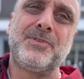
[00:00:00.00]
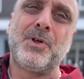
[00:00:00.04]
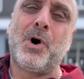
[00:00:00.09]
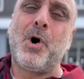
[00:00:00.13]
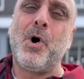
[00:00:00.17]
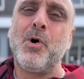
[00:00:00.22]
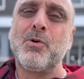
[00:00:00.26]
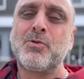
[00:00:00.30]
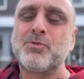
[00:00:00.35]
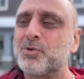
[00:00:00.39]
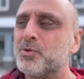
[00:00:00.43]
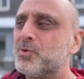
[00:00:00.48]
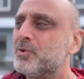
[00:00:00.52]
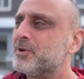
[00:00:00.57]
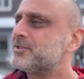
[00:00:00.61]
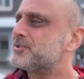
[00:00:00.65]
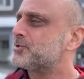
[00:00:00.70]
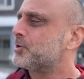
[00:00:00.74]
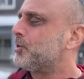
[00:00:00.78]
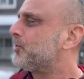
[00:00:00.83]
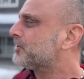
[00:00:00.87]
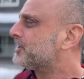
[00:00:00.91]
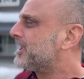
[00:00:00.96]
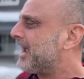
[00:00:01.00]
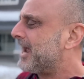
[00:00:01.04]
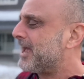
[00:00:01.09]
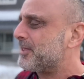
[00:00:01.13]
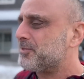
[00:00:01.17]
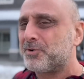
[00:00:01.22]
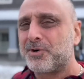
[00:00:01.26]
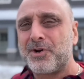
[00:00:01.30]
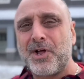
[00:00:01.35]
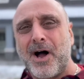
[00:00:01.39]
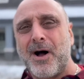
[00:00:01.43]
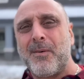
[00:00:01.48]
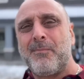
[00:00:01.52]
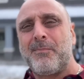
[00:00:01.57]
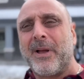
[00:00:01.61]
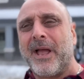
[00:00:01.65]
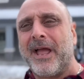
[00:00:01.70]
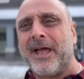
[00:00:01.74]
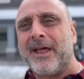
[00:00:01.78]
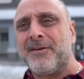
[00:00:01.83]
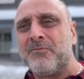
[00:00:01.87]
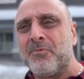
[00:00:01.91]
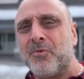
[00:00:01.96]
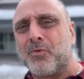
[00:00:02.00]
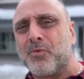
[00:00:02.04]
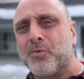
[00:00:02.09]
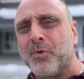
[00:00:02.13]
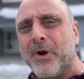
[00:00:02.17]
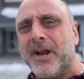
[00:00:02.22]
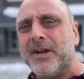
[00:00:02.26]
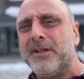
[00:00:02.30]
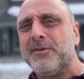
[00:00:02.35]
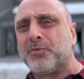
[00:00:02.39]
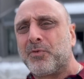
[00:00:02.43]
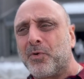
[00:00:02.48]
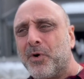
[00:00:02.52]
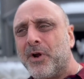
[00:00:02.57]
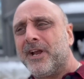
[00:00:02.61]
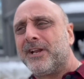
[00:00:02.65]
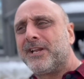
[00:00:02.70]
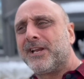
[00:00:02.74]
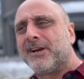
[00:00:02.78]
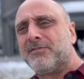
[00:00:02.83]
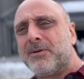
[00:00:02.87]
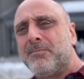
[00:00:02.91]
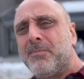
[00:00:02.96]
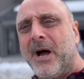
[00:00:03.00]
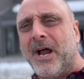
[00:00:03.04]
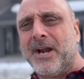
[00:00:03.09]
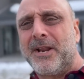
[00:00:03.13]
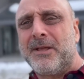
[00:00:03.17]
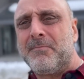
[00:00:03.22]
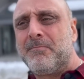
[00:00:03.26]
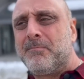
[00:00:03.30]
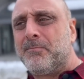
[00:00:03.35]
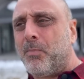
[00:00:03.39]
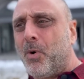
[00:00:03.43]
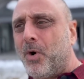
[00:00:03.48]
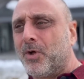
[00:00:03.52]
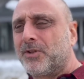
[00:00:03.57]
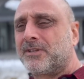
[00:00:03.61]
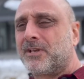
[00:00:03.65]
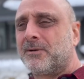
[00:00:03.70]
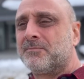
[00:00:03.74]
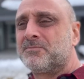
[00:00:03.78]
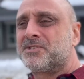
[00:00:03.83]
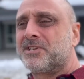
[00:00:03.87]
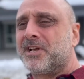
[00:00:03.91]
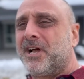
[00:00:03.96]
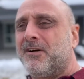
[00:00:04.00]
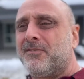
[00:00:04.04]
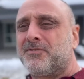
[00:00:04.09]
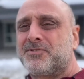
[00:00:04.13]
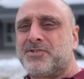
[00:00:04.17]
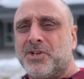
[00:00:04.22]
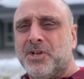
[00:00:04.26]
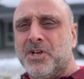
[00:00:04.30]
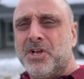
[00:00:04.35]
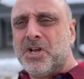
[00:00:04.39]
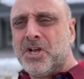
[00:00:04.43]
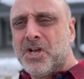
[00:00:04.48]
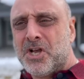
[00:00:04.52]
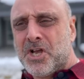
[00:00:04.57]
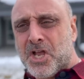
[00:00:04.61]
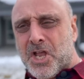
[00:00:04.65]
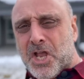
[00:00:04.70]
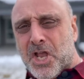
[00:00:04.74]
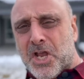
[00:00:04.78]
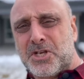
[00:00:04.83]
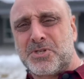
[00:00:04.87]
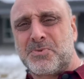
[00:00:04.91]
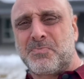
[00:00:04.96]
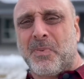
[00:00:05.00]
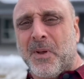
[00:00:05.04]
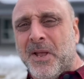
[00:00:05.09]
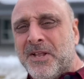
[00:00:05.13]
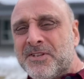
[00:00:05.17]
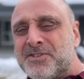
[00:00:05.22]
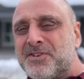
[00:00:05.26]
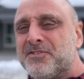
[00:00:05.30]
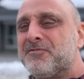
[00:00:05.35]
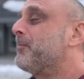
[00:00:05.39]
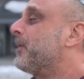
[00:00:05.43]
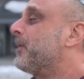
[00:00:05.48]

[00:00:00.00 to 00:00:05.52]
The whole crew is all gathered up and ready for it. Everybody bought themselves expensive